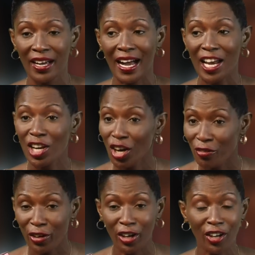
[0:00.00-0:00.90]
I
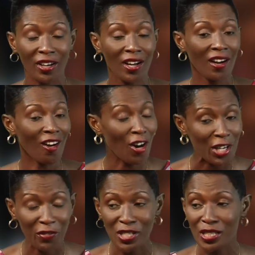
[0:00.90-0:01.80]
love her. All
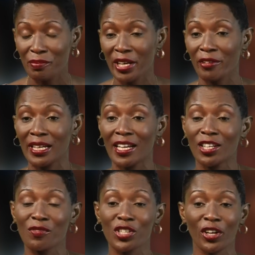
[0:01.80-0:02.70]
of us in Maryland
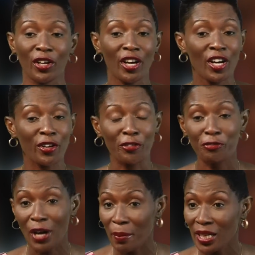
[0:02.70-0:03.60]
loves her. Her
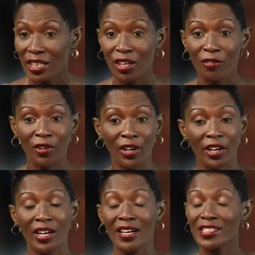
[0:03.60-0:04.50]
family love her.